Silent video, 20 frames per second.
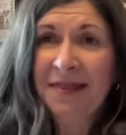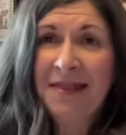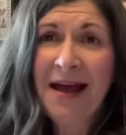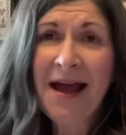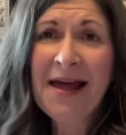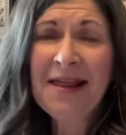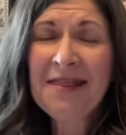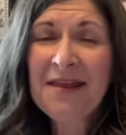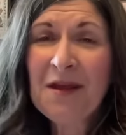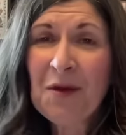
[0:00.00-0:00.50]
th
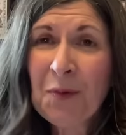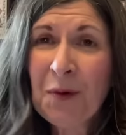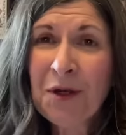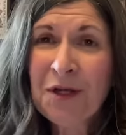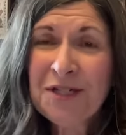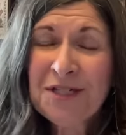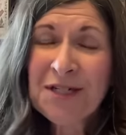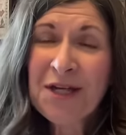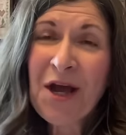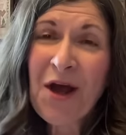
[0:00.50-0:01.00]
I think we're
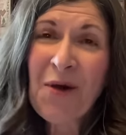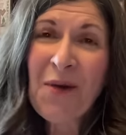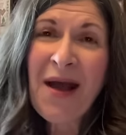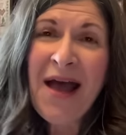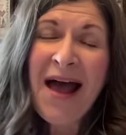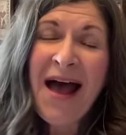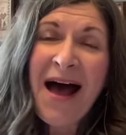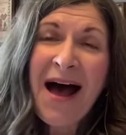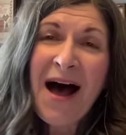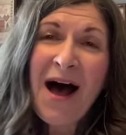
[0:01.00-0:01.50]
good to go.
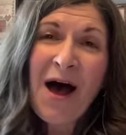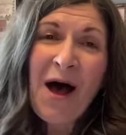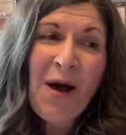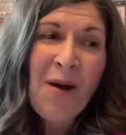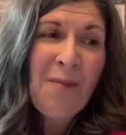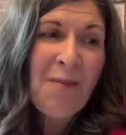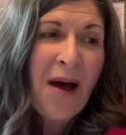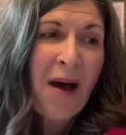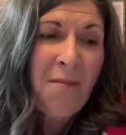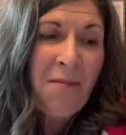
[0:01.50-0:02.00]

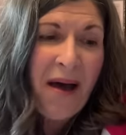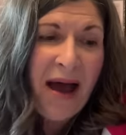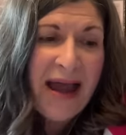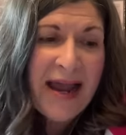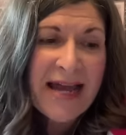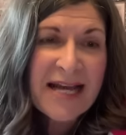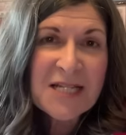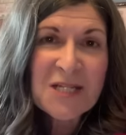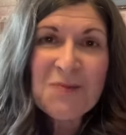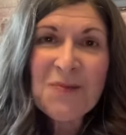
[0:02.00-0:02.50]
Um, my
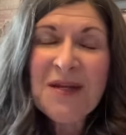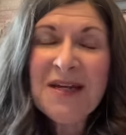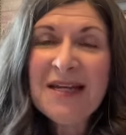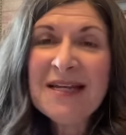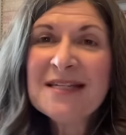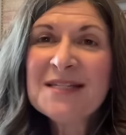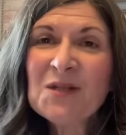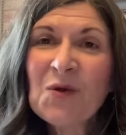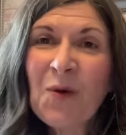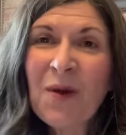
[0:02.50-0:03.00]
husband
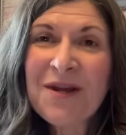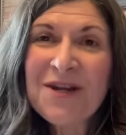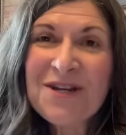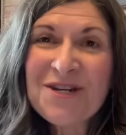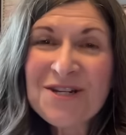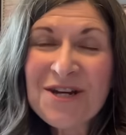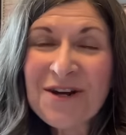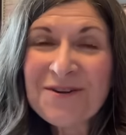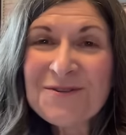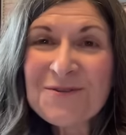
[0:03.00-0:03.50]
is going to
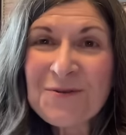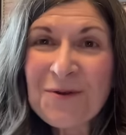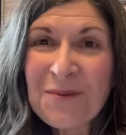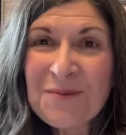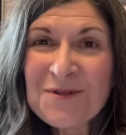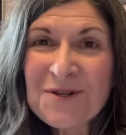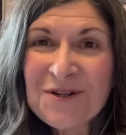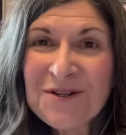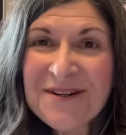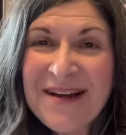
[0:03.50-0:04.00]
share
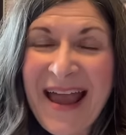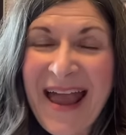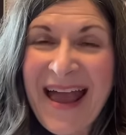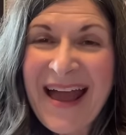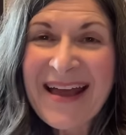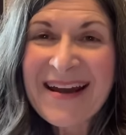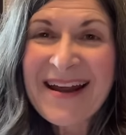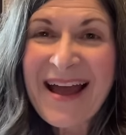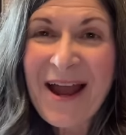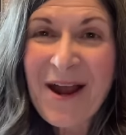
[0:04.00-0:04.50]
scripture
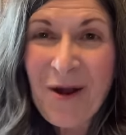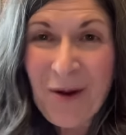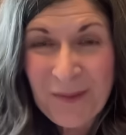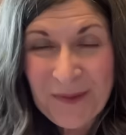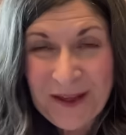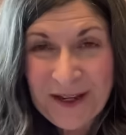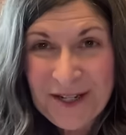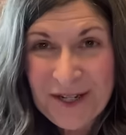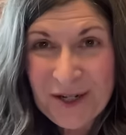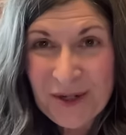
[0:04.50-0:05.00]
and I hope
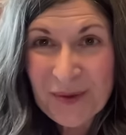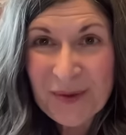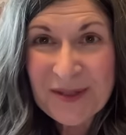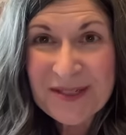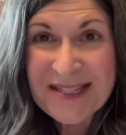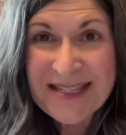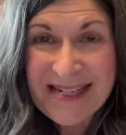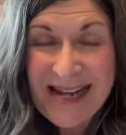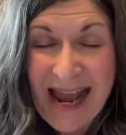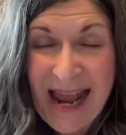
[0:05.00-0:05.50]
that you will
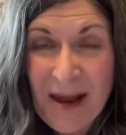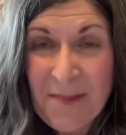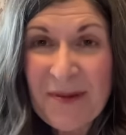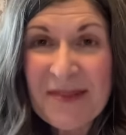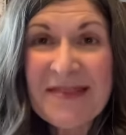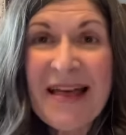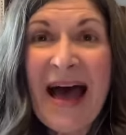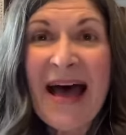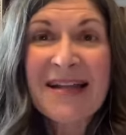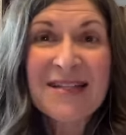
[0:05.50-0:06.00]
stay, but
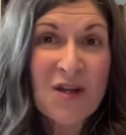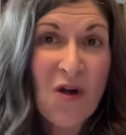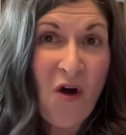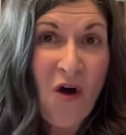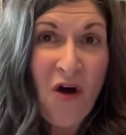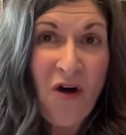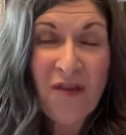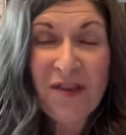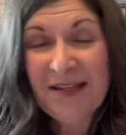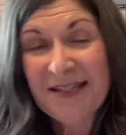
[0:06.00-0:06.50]
that's
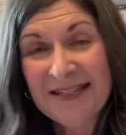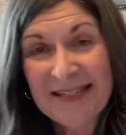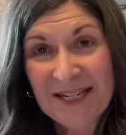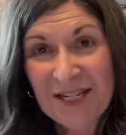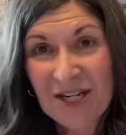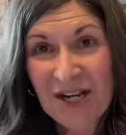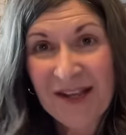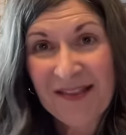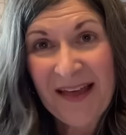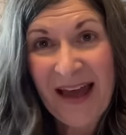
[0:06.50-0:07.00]
all the
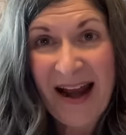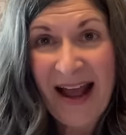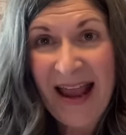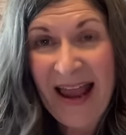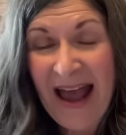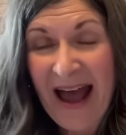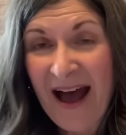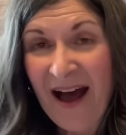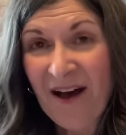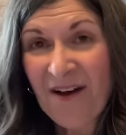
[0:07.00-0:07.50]
stitching that I
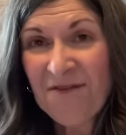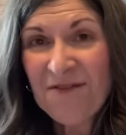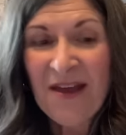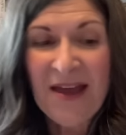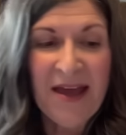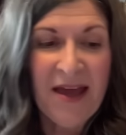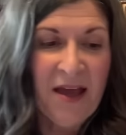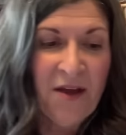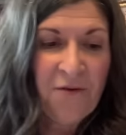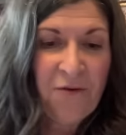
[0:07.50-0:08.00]
have
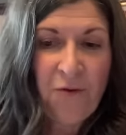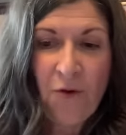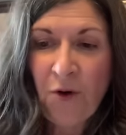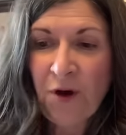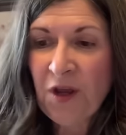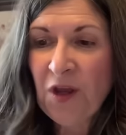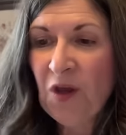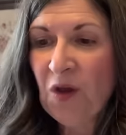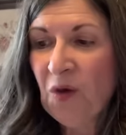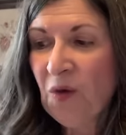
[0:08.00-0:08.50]
for
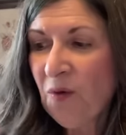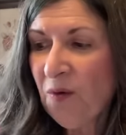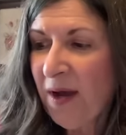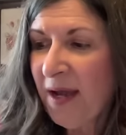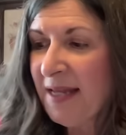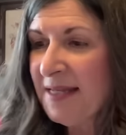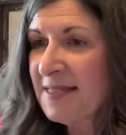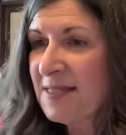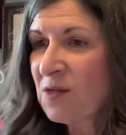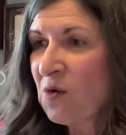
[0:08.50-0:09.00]
you.
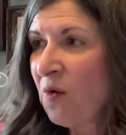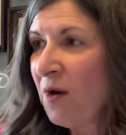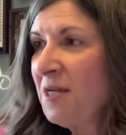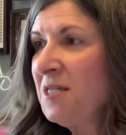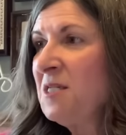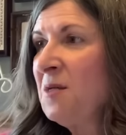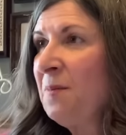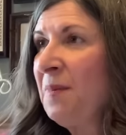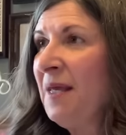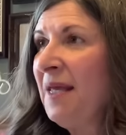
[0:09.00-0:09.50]
It's going
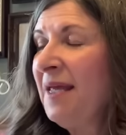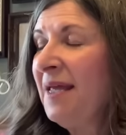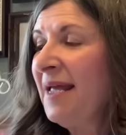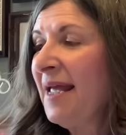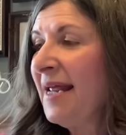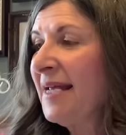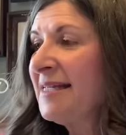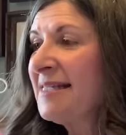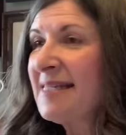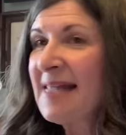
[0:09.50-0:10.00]
to be
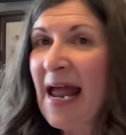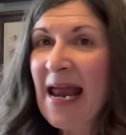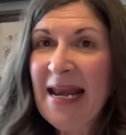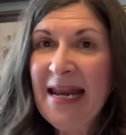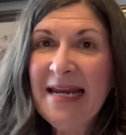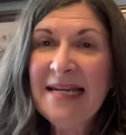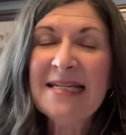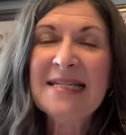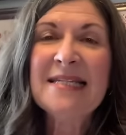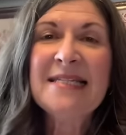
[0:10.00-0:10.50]

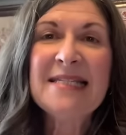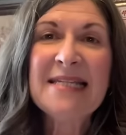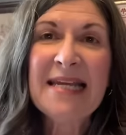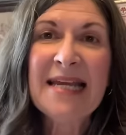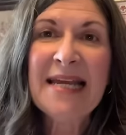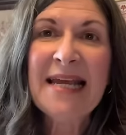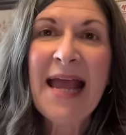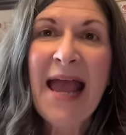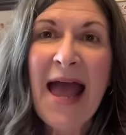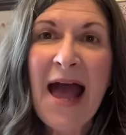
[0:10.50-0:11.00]
exciting to see
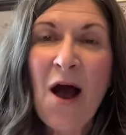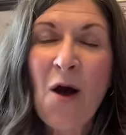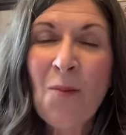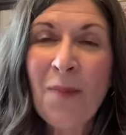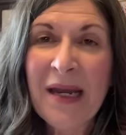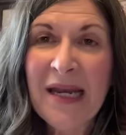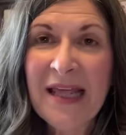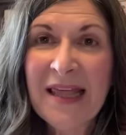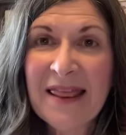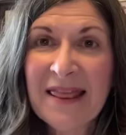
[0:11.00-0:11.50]
how
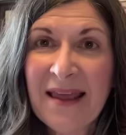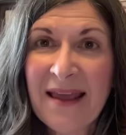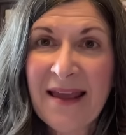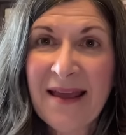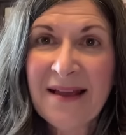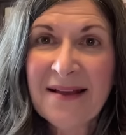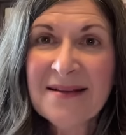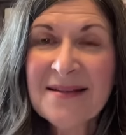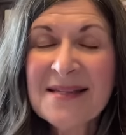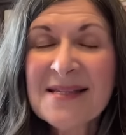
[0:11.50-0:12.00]
many
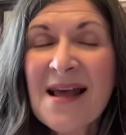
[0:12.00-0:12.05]
things